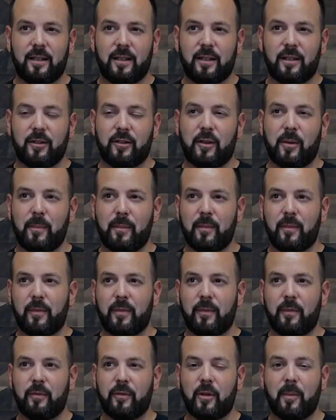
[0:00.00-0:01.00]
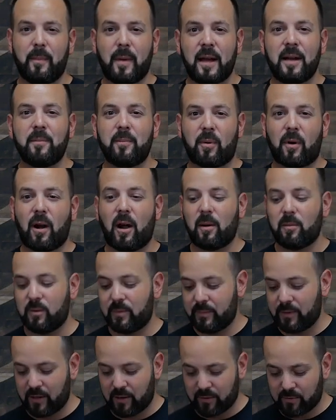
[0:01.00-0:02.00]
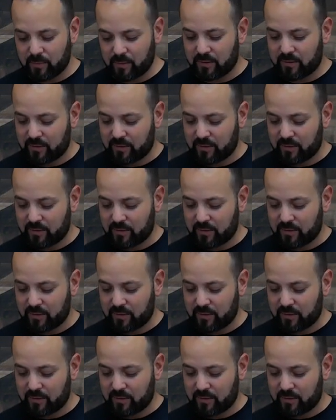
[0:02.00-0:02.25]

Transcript: The, the main problem, here's what's